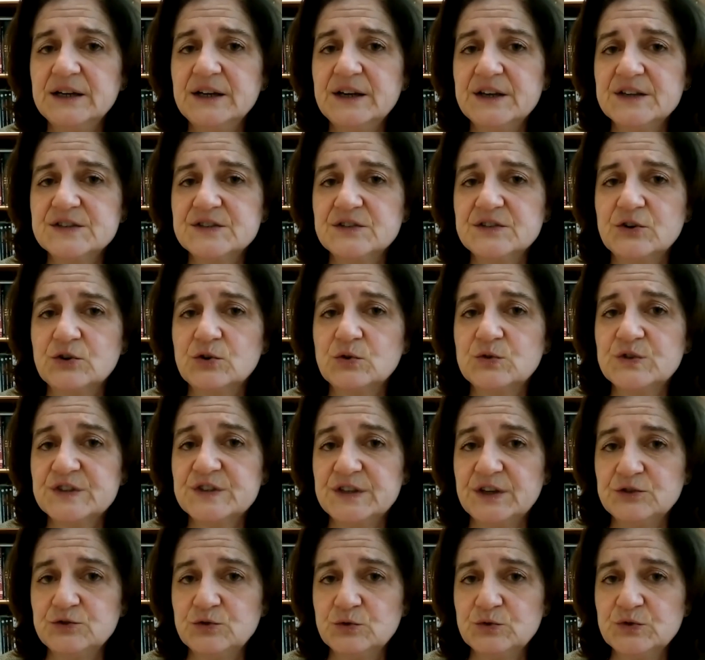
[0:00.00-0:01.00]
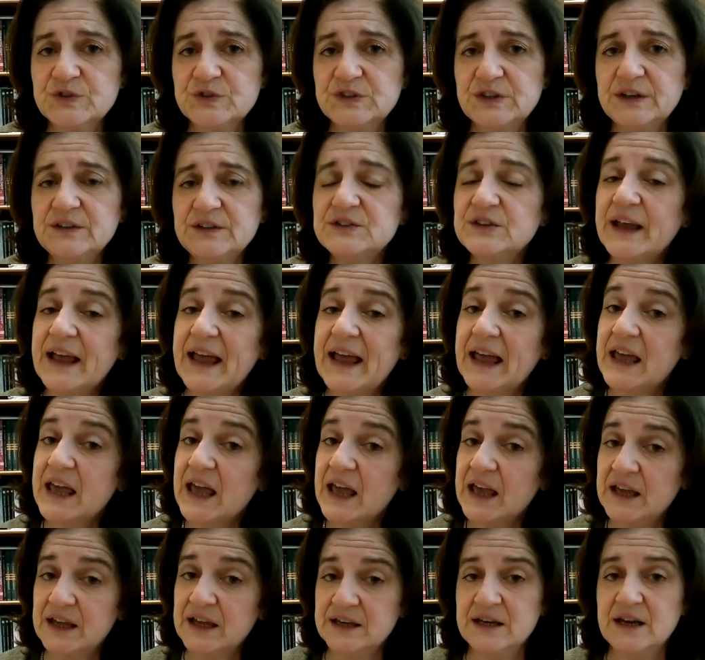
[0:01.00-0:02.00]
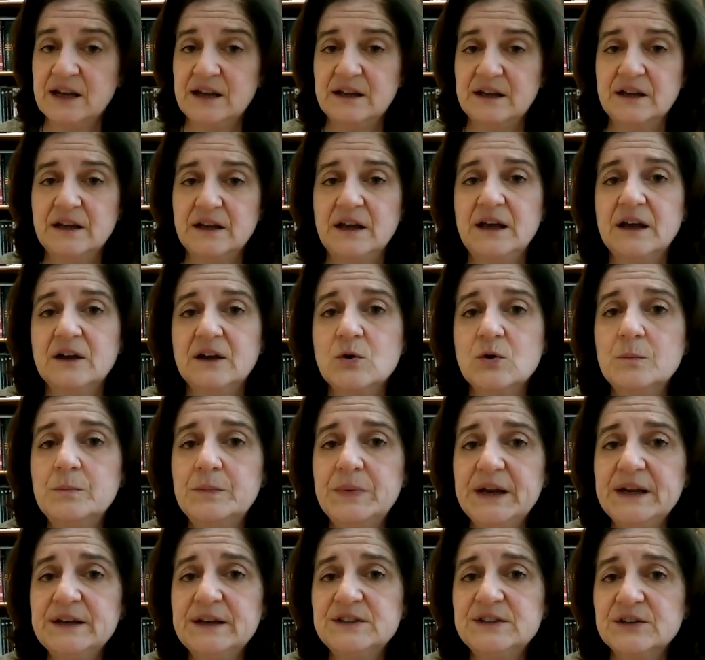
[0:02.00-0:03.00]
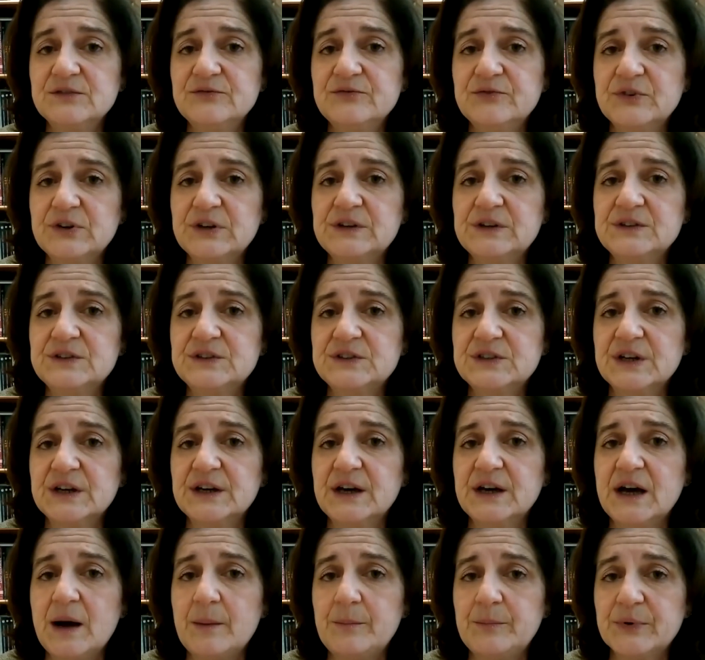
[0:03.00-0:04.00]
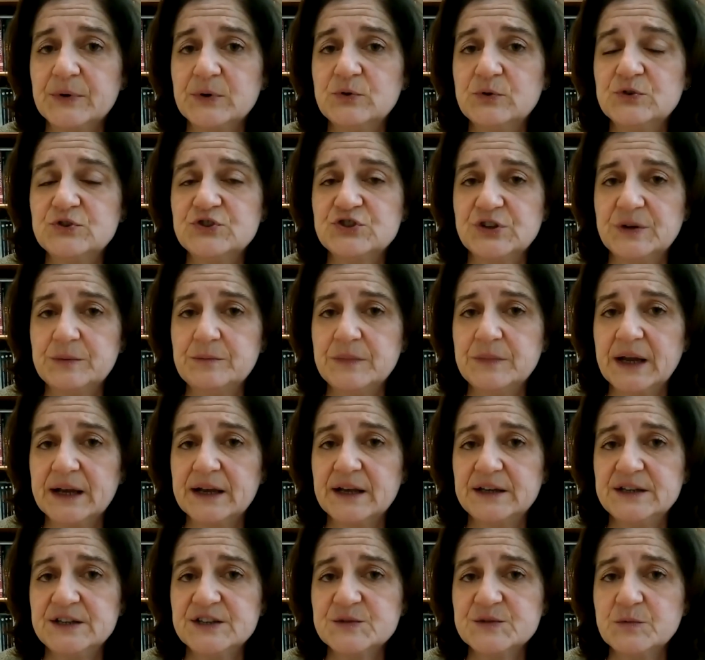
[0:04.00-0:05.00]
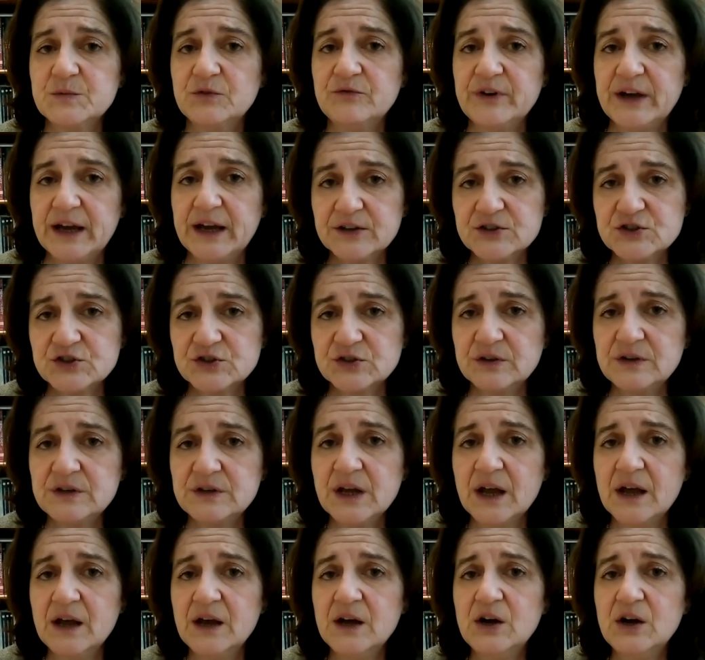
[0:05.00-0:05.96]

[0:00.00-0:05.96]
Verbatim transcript: It's roxadustat. Again, a complete different uh, approach and mechanism of action.